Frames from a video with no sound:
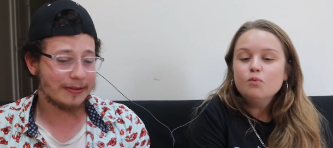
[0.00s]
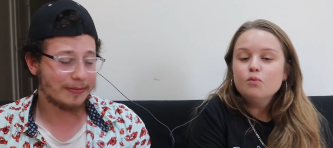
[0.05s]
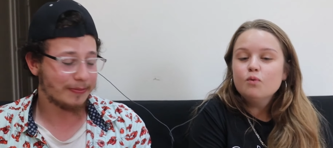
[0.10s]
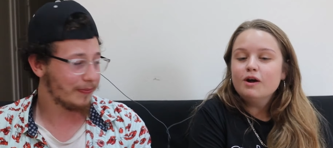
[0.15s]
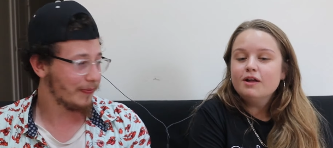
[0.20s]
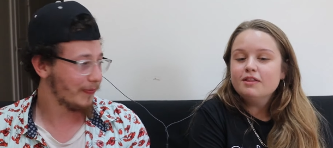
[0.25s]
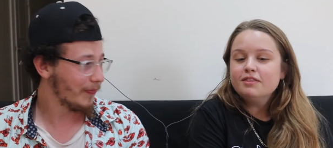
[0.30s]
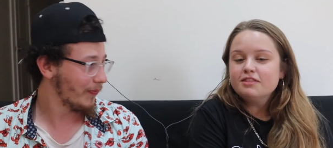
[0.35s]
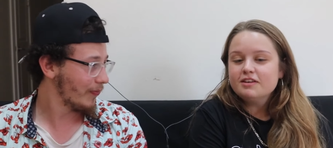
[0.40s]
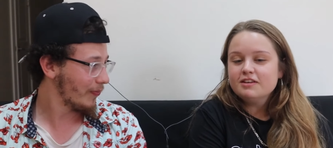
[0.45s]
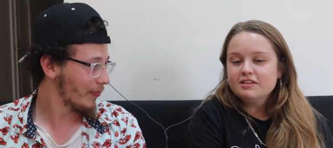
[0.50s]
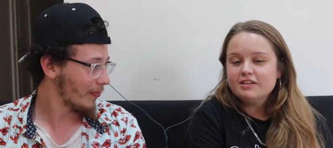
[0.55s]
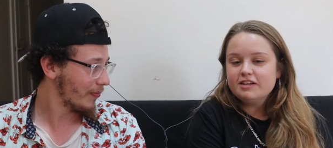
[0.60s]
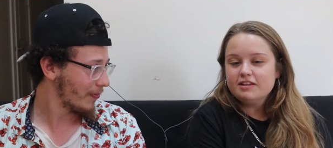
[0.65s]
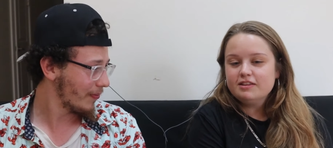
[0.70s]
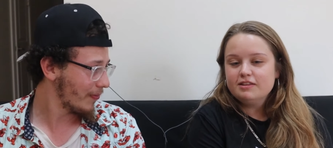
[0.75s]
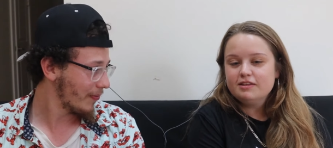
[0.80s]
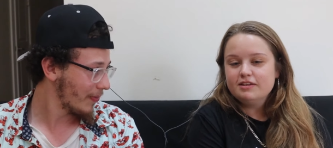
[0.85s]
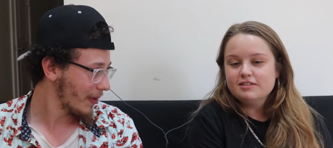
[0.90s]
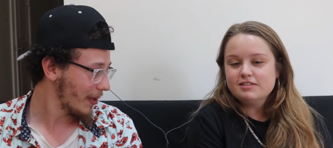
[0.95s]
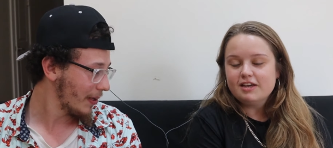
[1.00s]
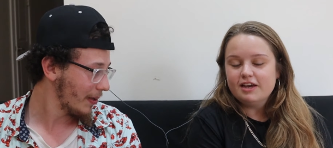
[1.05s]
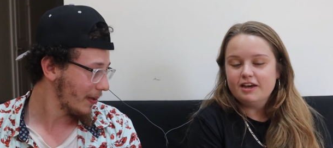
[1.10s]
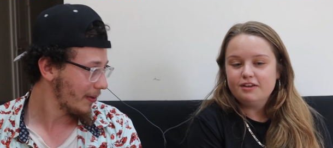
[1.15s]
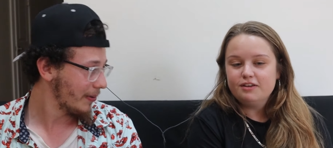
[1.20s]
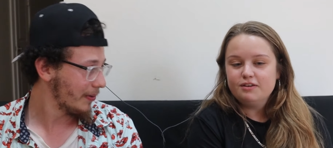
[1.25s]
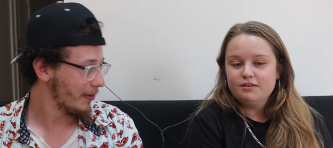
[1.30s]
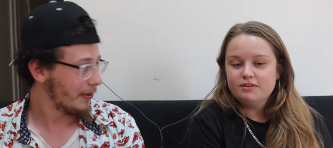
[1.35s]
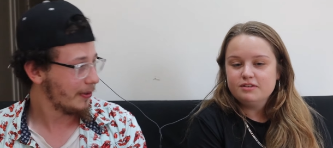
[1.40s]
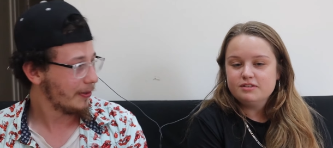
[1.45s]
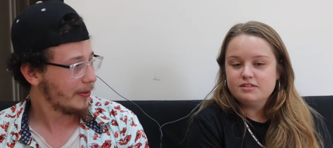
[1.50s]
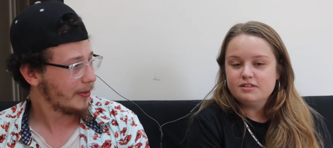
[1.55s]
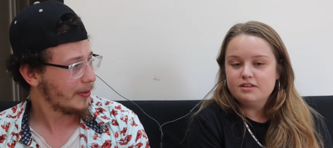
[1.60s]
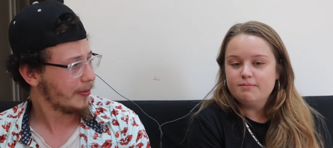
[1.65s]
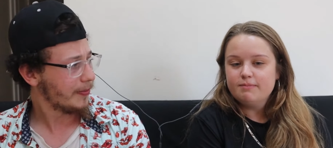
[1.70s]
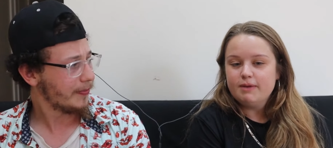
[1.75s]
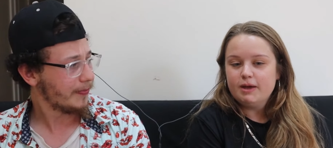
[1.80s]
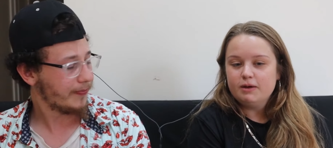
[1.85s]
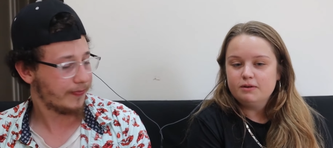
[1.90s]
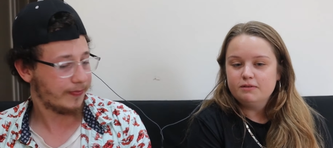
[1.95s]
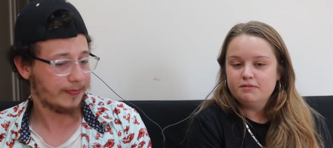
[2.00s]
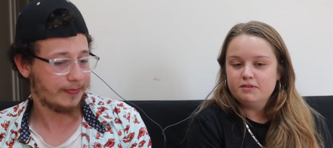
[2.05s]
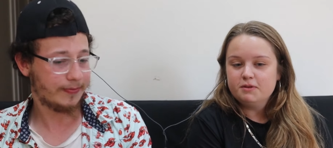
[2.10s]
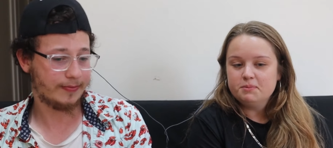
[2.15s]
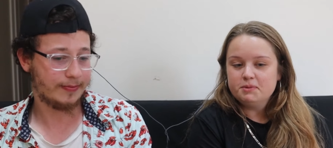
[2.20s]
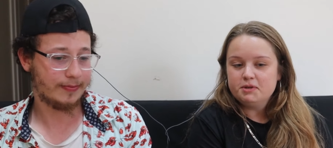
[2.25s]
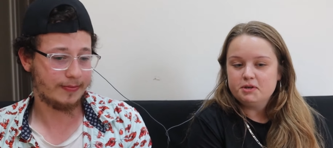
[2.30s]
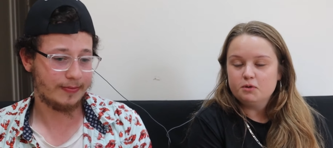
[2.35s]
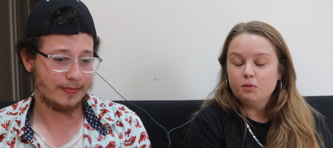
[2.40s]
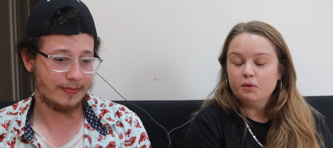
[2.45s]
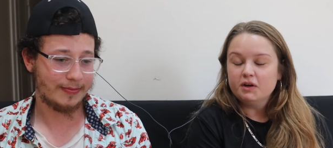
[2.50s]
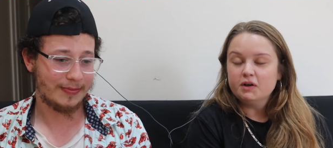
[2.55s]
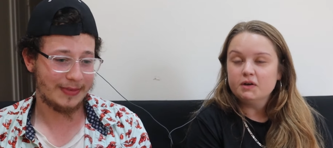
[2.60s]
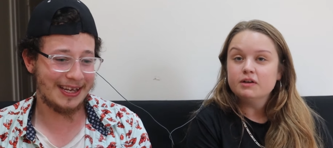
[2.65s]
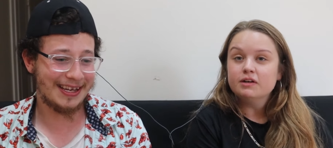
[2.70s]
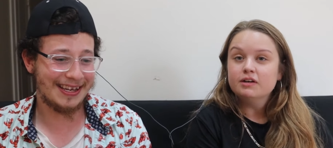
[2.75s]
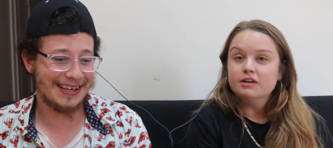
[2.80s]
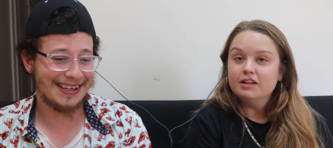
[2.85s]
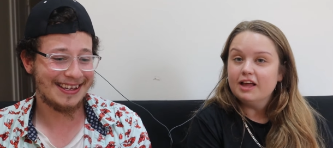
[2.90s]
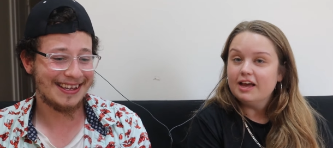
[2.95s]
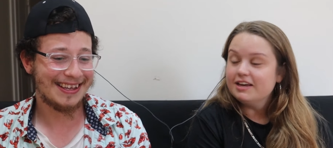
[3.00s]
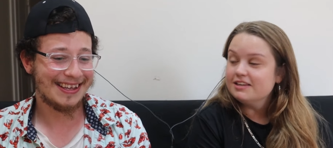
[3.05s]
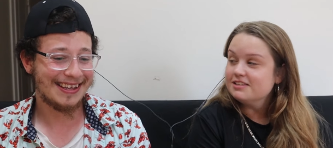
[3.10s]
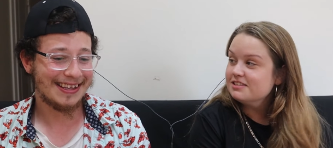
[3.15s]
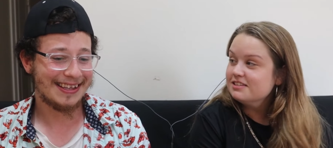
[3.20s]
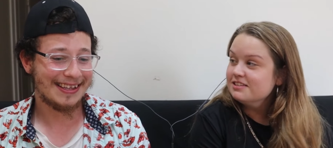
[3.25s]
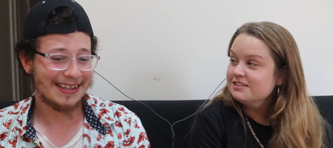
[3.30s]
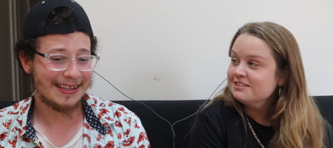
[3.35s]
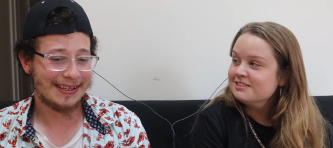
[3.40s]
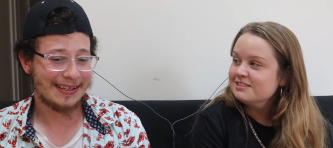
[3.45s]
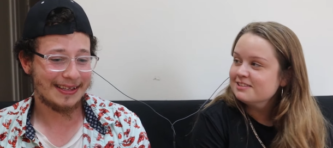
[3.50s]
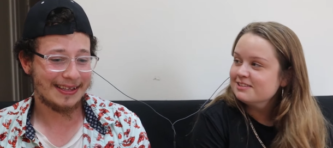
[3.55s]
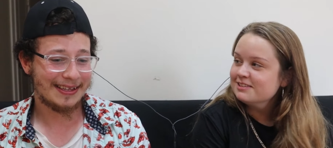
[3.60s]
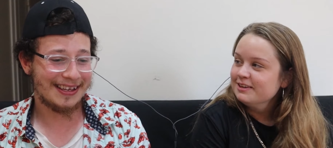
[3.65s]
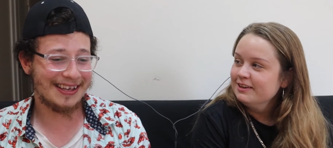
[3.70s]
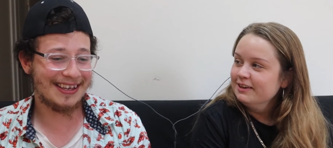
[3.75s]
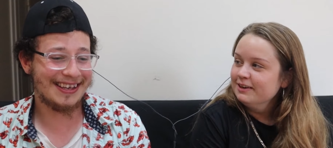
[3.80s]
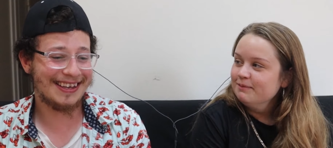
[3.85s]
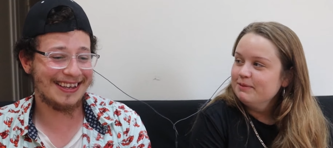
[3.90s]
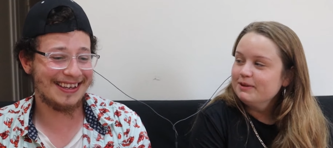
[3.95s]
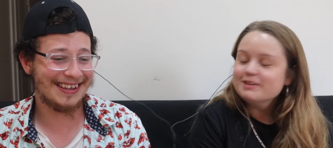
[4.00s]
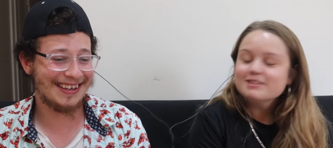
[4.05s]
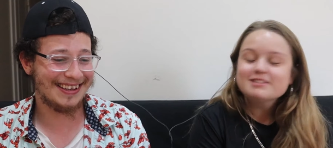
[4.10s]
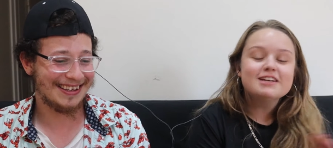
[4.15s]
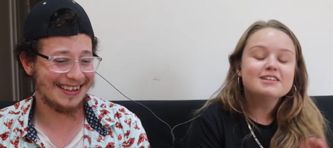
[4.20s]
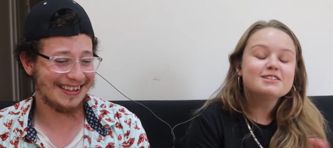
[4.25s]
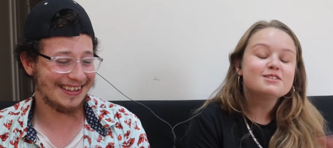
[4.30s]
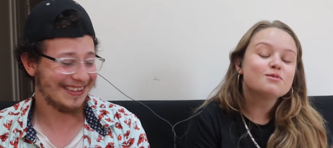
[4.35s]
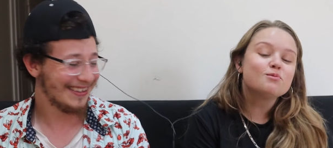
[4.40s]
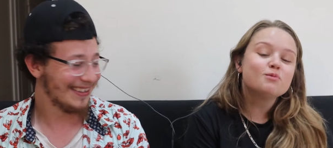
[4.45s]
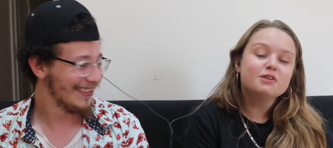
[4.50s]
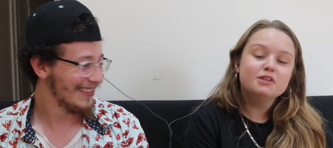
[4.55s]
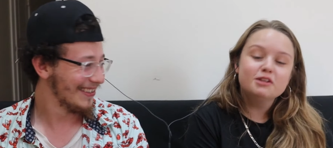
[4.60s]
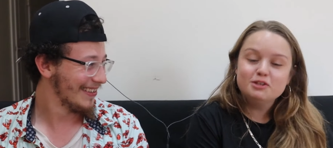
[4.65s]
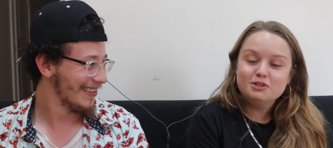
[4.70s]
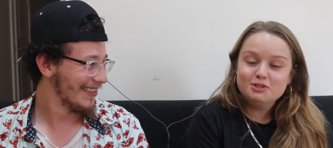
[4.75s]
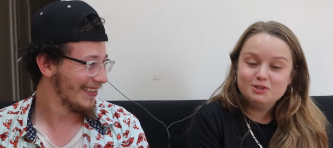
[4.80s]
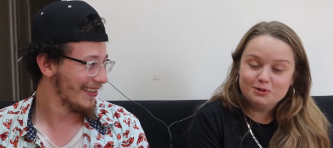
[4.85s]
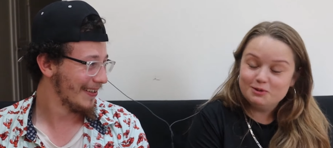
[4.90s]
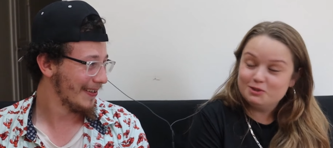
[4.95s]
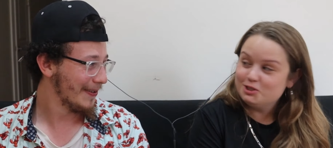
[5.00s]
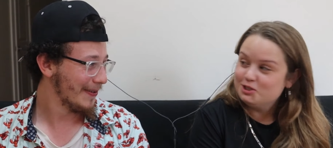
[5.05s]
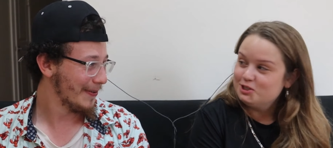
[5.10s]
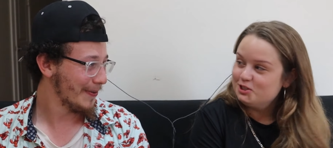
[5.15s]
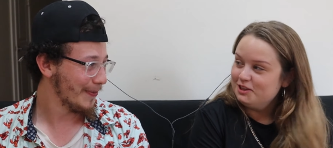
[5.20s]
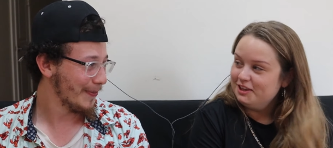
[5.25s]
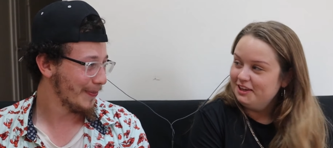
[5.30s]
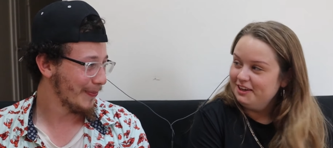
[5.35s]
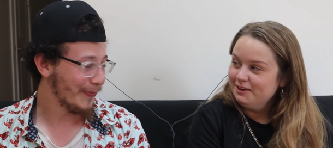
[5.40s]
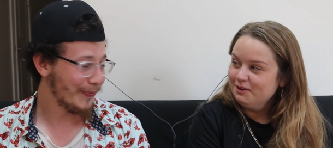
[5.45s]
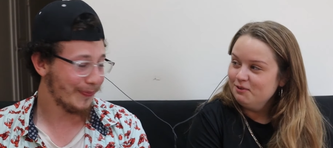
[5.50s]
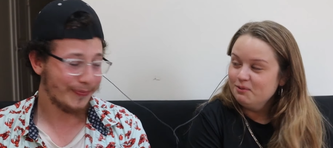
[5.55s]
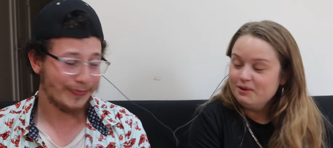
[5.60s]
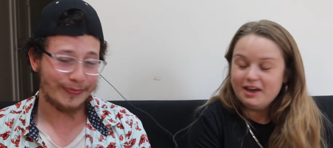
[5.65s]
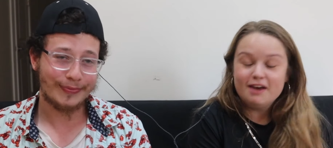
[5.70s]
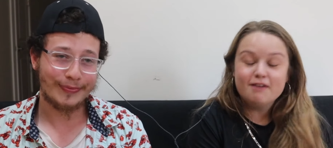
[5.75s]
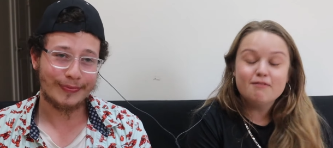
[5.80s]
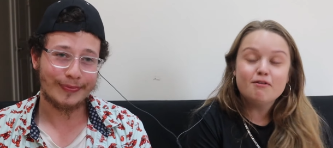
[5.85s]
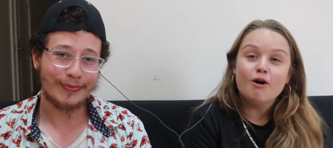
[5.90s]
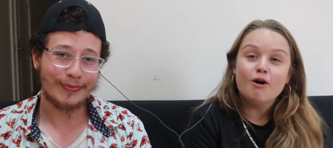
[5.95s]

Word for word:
Speaker 1: it's, one thing that I think is accurate is the amount of them that are wearing glasses, because that's a really Jewish thing. We have